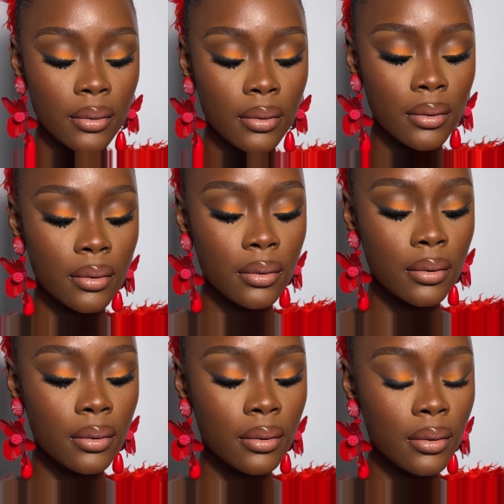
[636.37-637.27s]

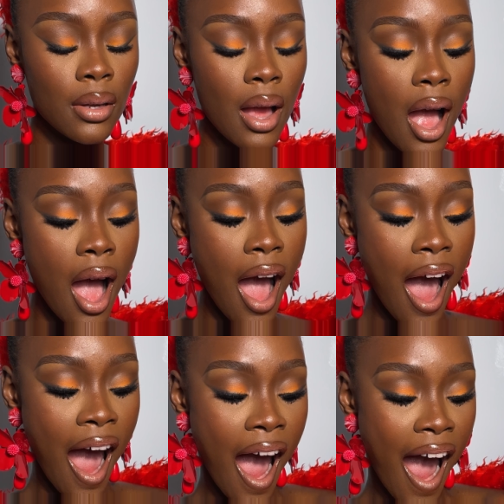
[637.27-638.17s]
people, our
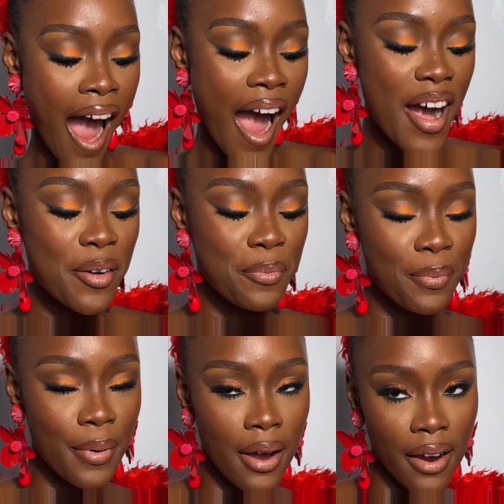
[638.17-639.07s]
finished look.
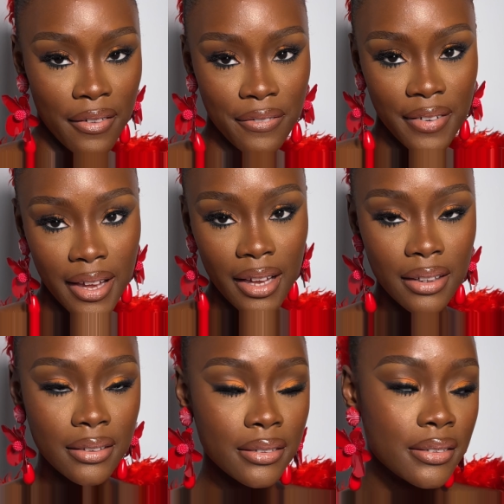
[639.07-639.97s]
Look how
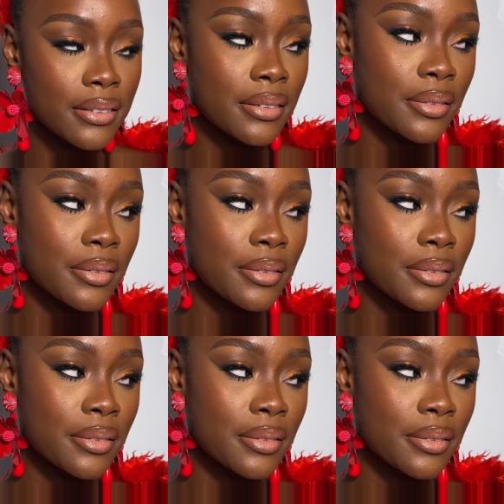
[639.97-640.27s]
gorgeous this look